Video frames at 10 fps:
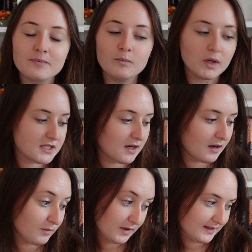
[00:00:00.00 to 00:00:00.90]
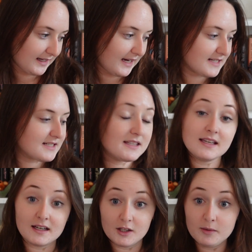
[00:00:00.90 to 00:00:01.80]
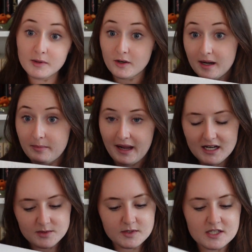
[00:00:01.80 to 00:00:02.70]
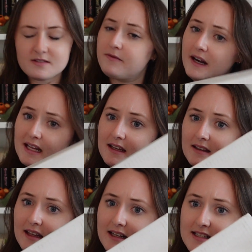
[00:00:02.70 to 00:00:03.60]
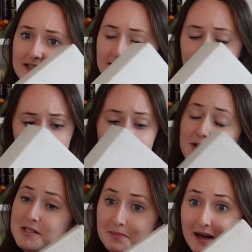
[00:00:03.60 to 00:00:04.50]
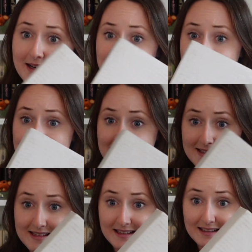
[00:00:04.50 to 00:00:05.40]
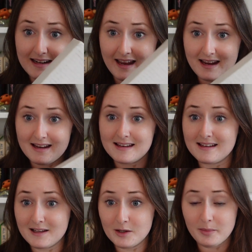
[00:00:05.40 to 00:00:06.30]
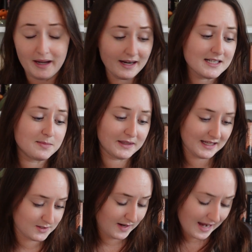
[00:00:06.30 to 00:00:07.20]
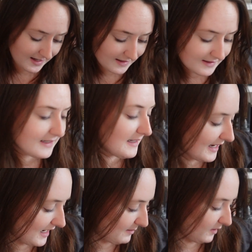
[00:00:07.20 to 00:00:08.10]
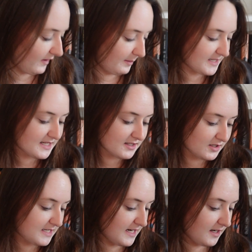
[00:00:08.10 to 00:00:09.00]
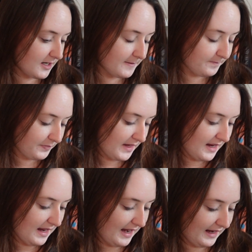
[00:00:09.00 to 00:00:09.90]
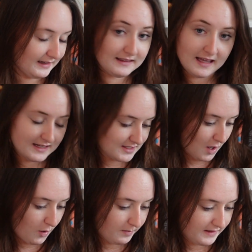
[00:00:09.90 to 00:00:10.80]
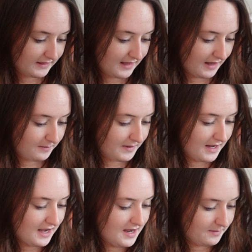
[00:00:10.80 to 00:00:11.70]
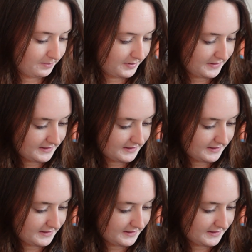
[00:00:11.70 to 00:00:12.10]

we'll start with, I guess, the Illumicrate box, which is funny that it's my first box isn't in a yellow box, but that's okay. I've got my scissors here, and let's open them up.